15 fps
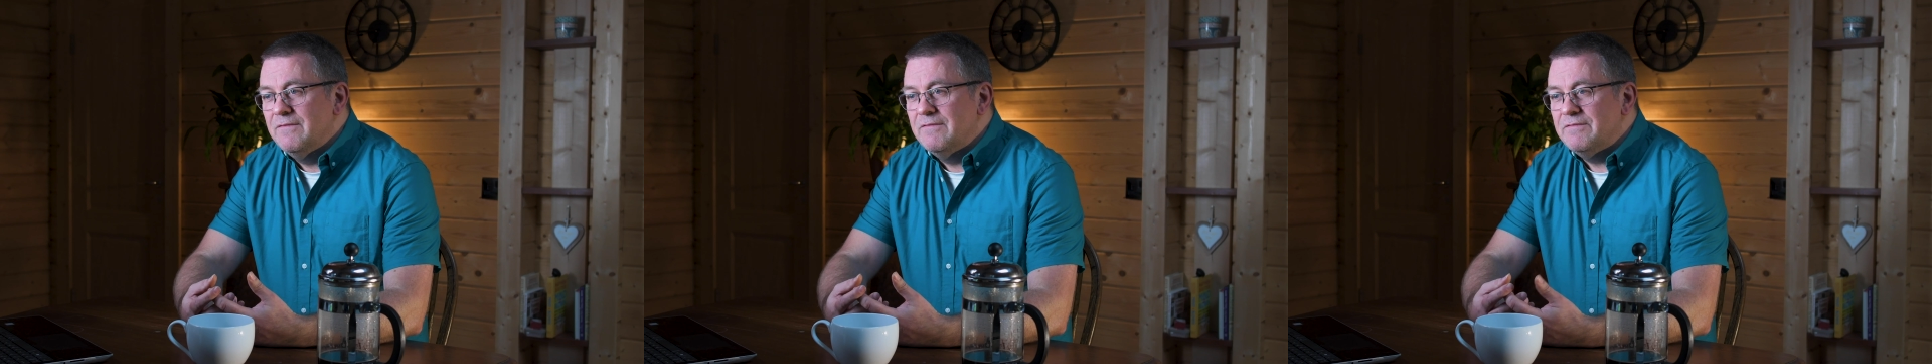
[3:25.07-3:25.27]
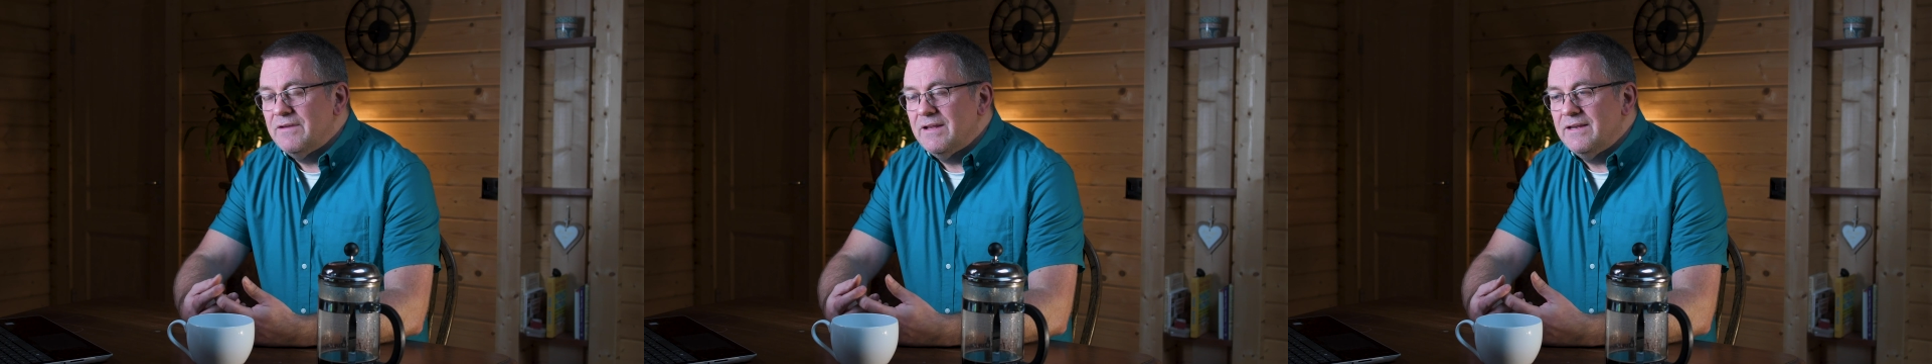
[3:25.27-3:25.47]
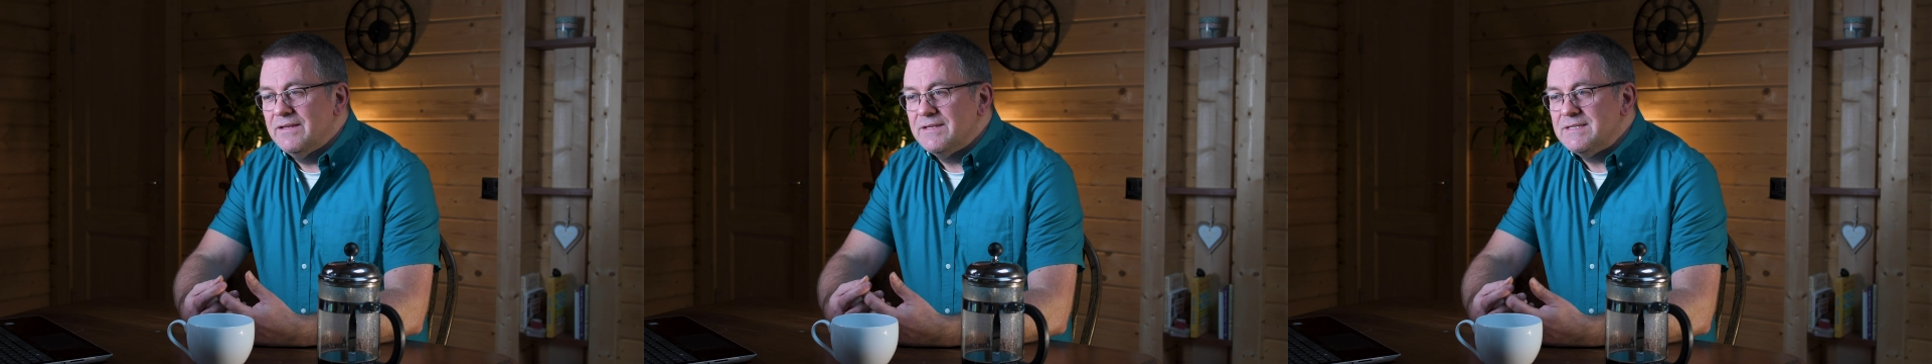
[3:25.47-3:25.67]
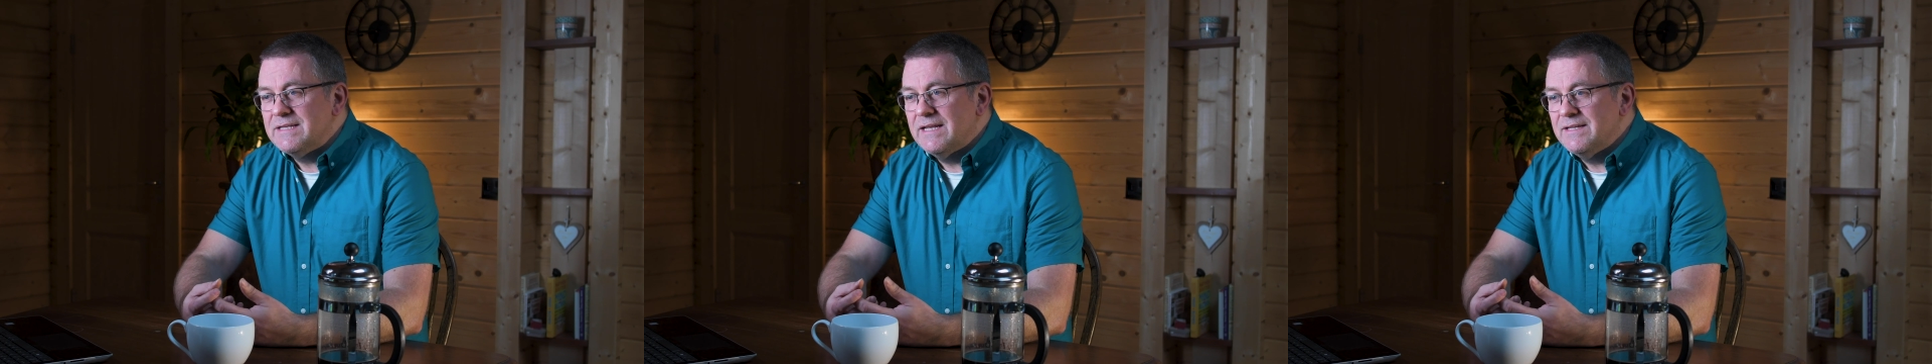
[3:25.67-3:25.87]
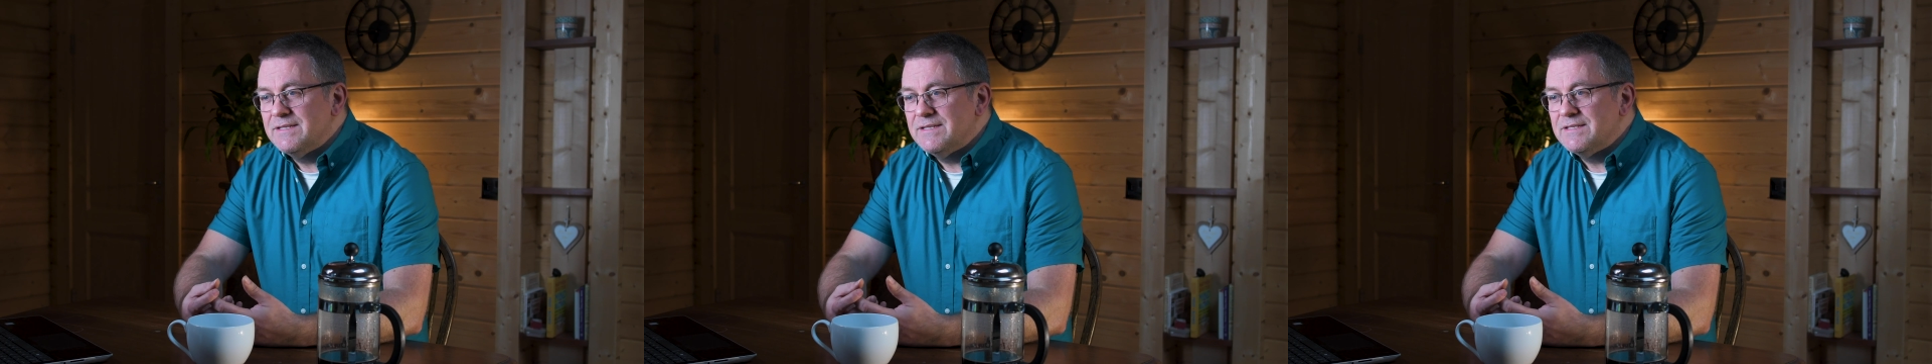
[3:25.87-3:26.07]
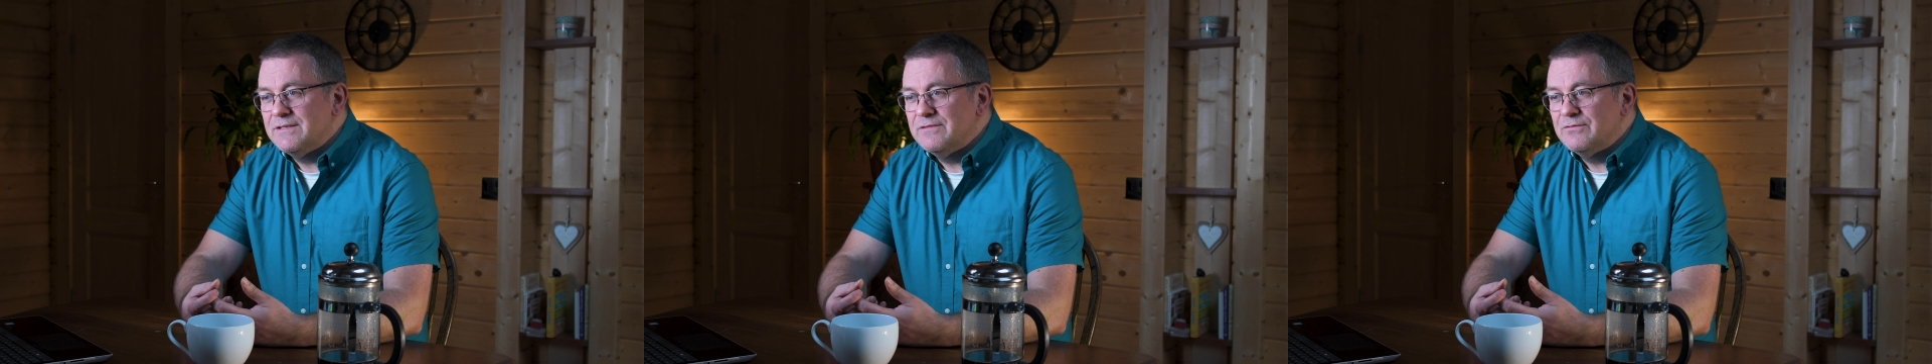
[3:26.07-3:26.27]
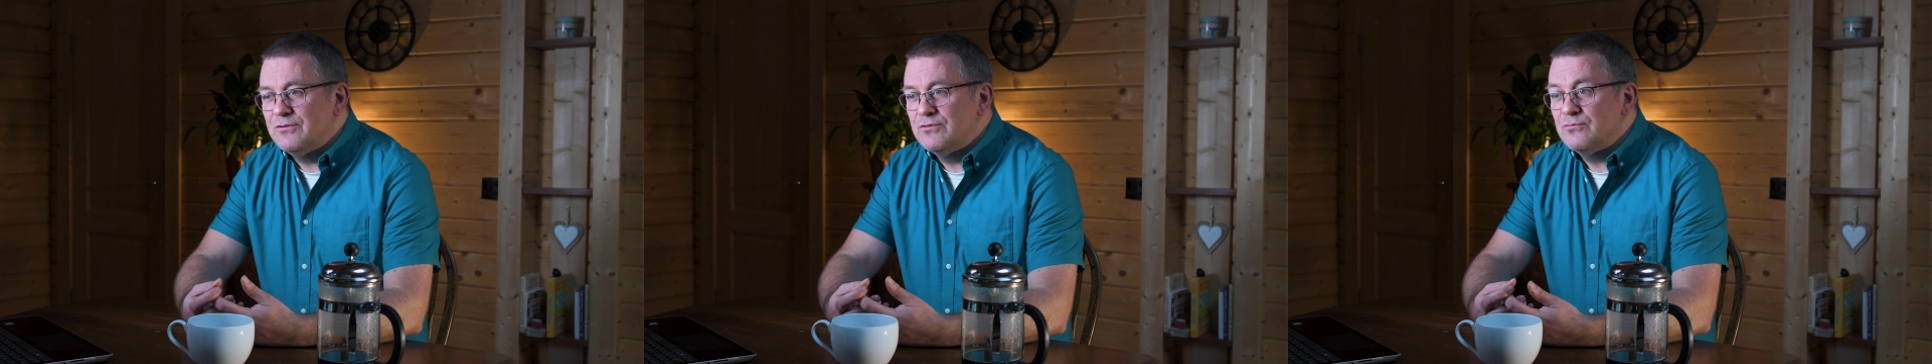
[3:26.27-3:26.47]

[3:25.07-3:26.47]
feeling a sense of